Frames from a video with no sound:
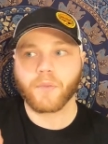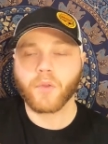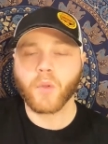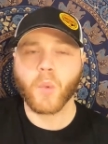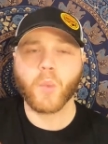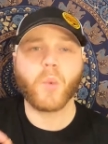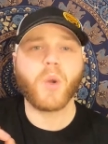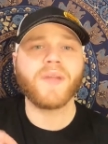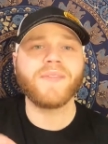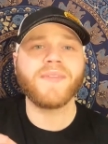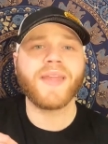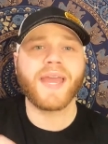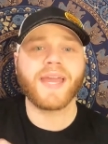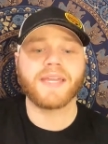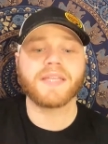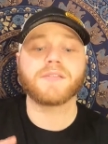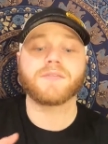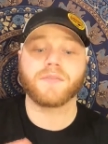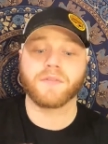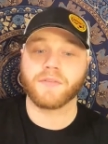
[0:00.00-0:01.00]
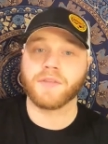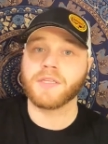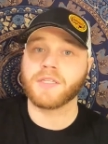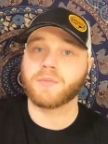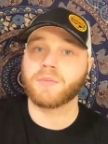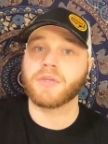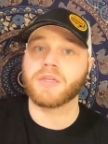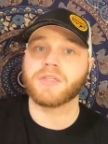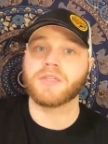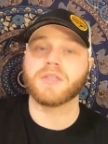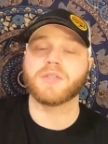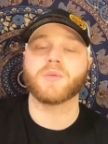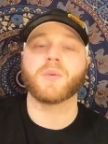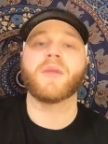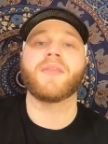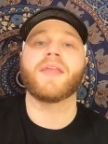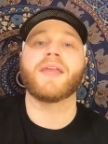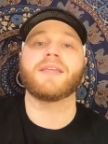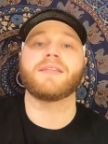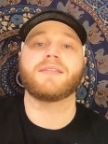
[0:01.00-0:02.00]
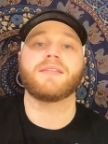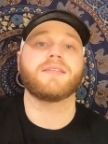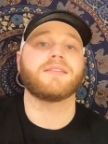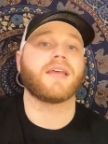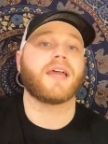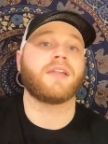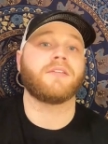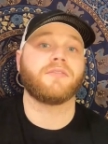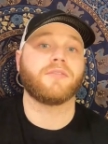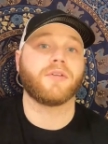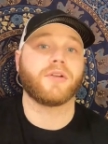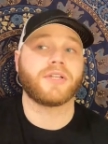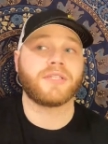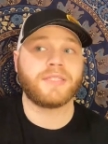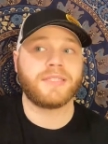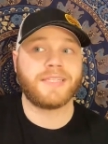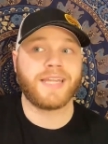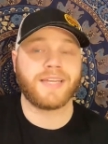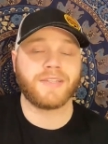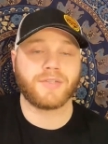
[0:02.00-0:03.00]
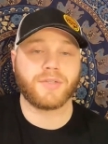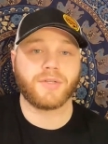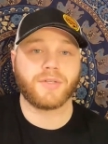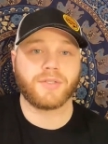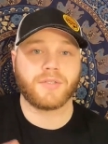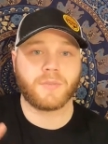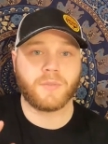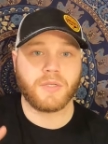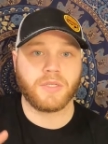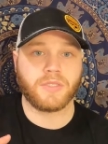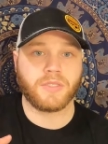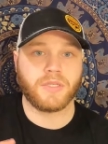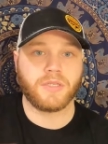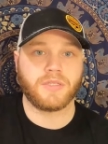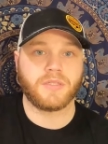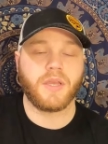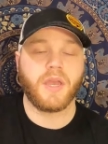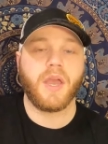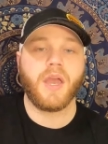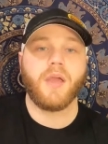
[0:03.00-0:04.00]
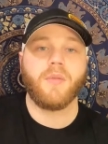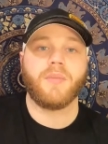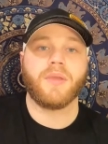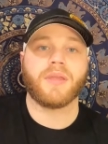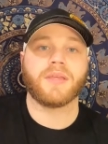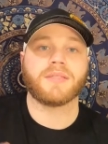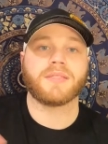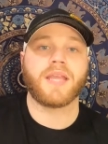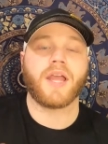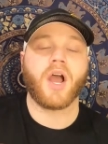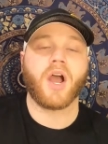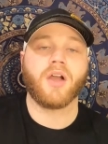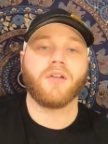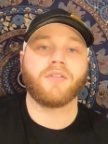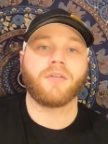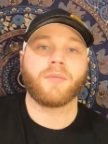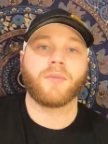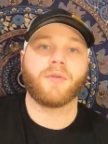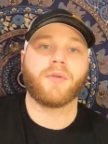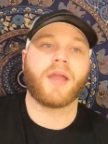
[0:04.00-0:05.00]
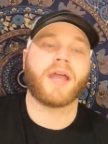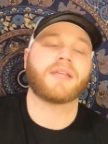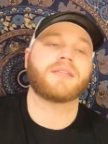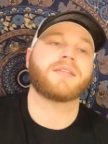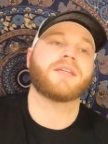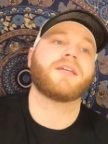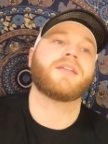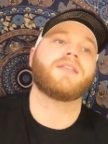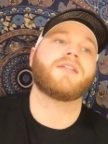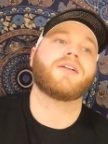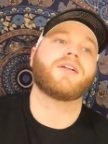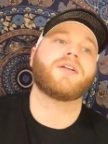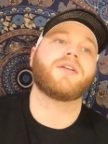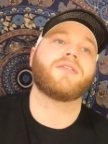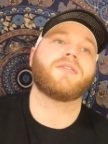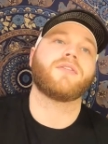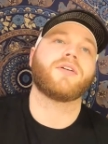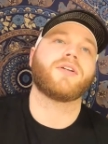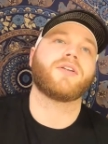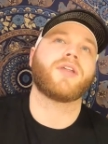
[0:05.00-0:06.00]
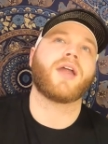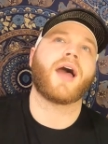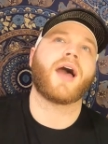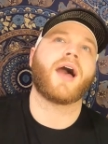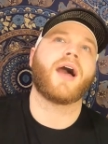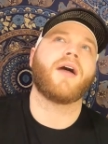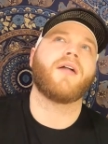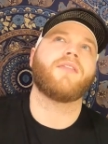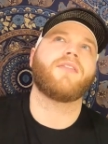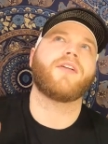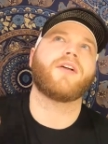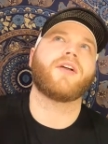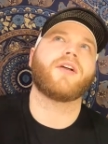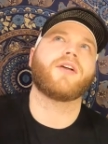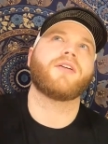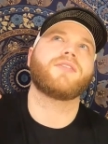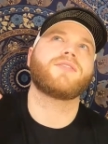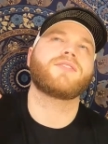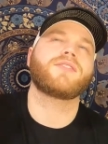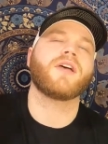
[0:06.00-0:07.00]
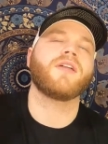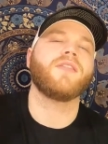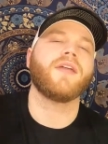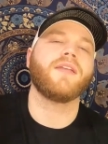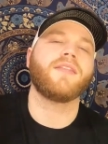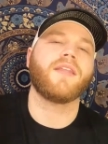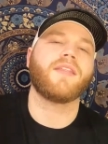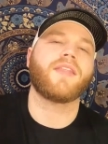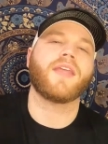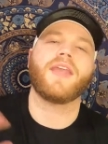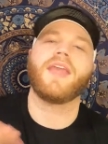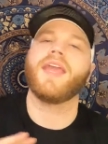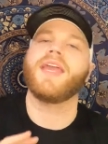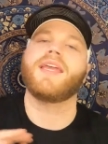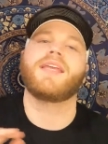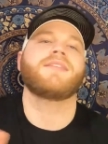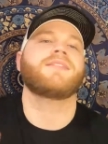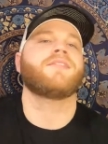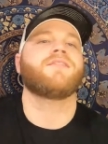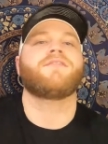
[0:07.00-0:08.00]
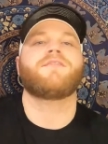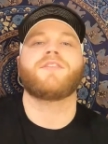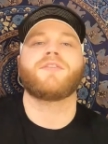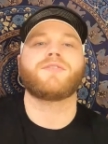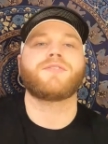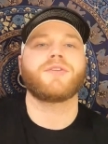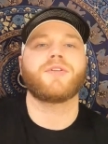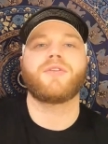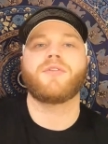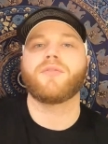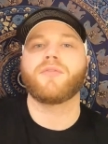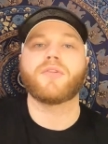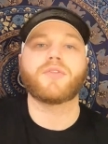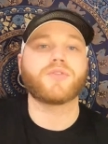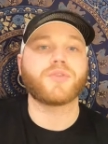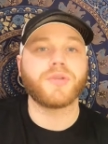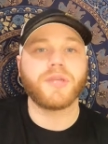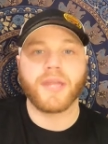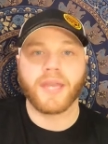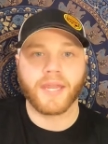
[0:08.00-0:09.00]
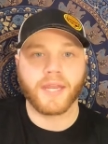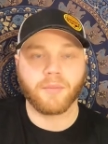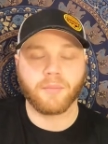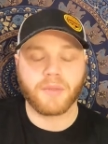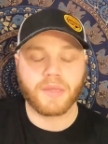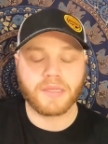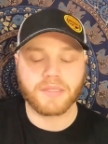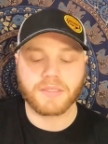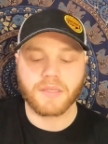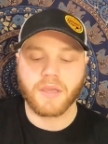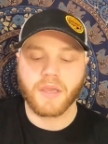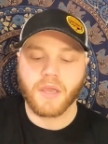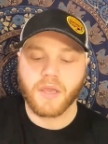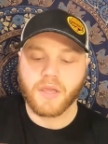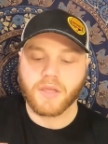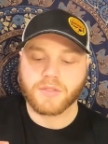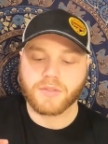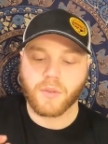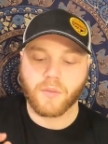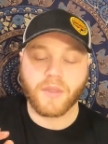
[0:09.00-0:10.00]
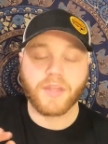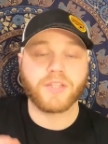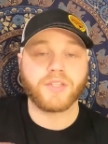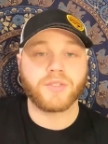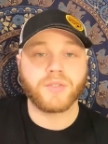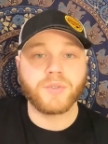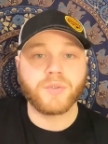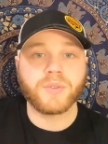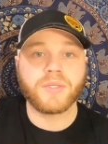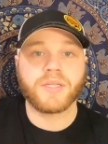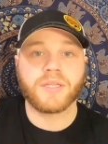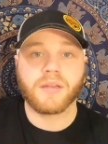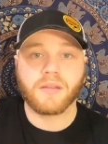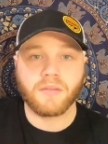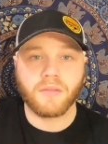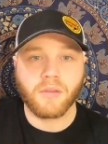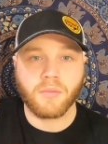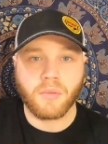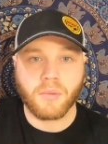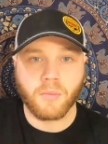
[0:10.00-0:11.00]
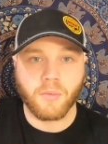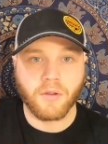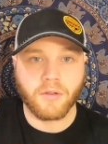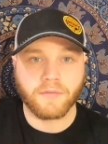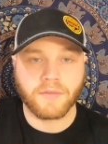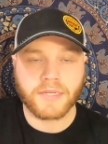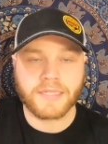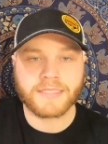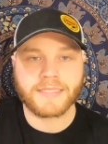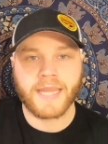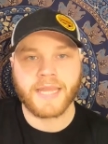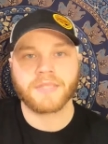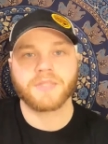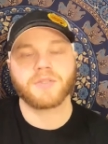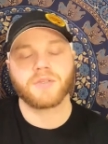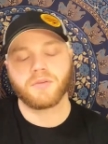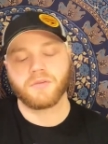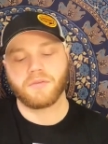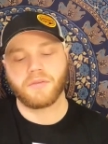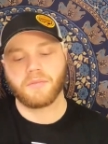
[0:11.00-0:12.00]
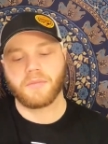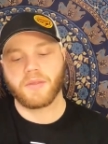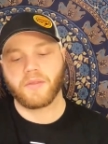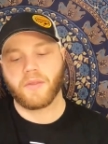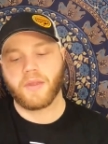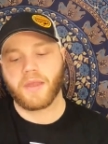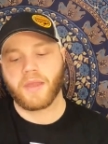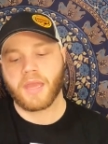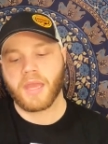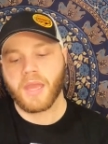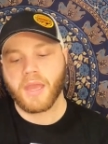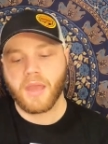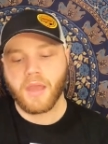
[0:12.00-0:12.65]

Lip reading: One that is for this species, one that is designed for a desert species, because they are from the grassland. Their sunlight that they get isn't filtered through the tree canopies, so they do need a little bit more of an intense UVB light.